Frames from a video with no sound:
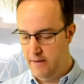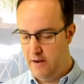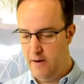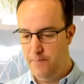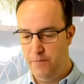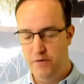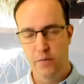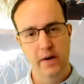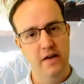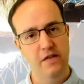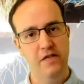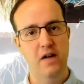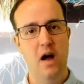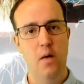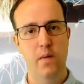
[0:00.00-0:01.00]
So we're going
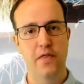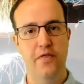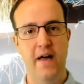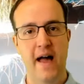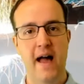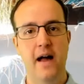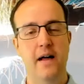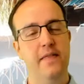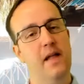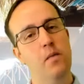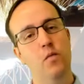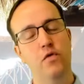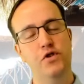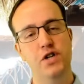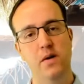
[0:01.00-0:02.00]
to start with that, and
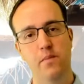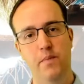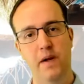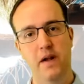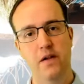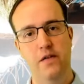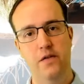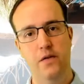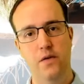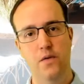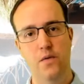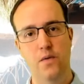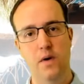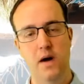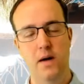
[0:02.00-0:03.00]
then we'll jump
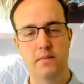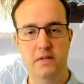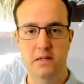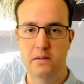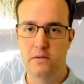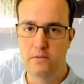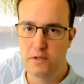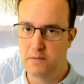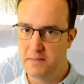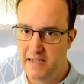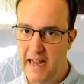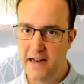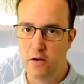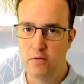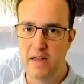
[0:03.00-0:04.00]
into some
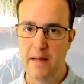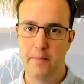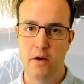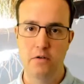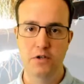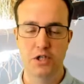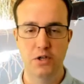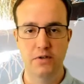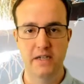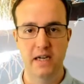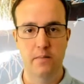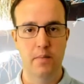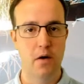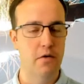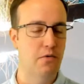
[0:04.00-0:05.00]
technical demos
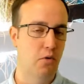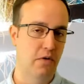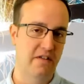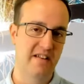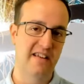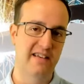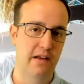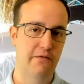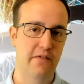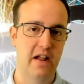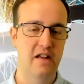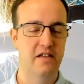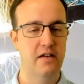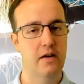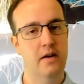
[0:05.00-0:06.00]
using both Autodesk
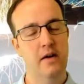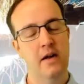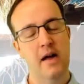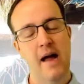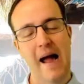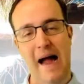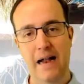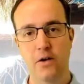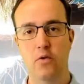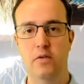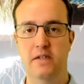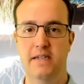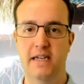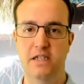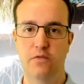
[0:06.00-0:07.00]
Inventor and
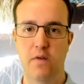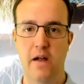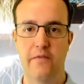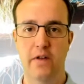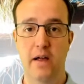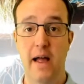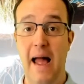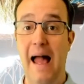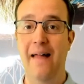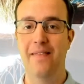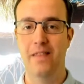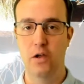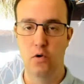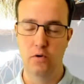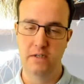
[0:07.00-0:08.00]
Autodesk Revit
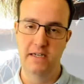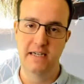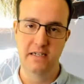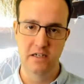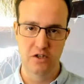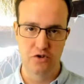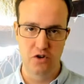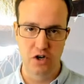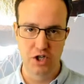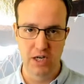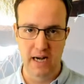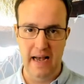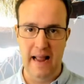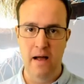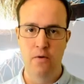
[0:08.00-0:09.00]
and the Autodesk
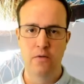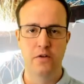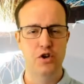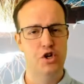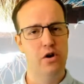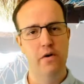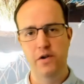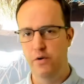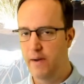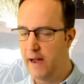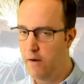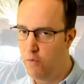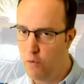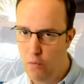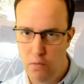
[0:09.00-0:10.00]
Construction Cloud, and showing you
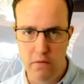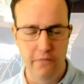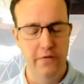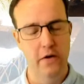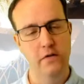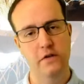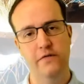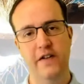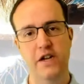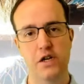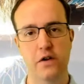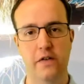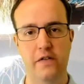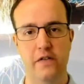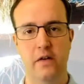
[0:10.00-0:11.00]
how all of those
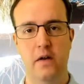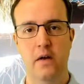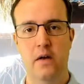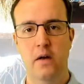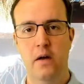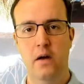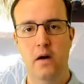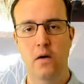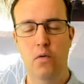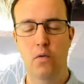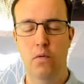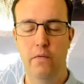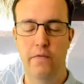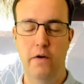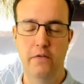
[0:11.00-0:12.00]
features,
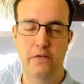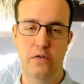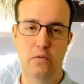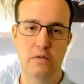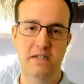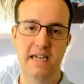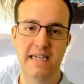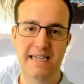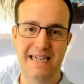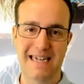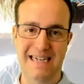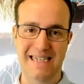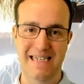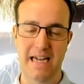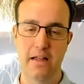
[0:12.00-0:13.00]
all of those tool sets
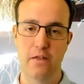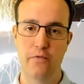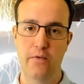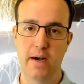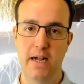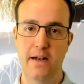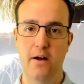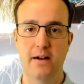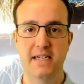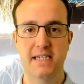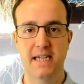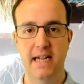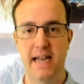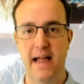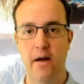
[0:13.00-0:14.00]
link together really
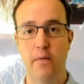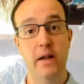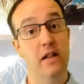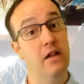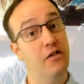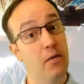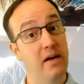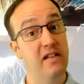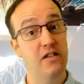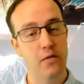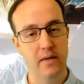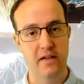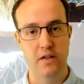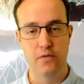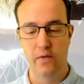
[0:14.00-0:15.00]
nicely now in the
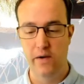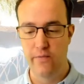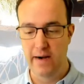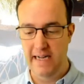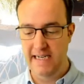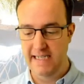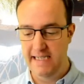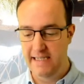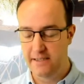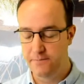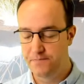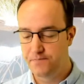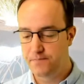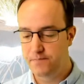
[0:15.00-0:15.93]
2023 releases.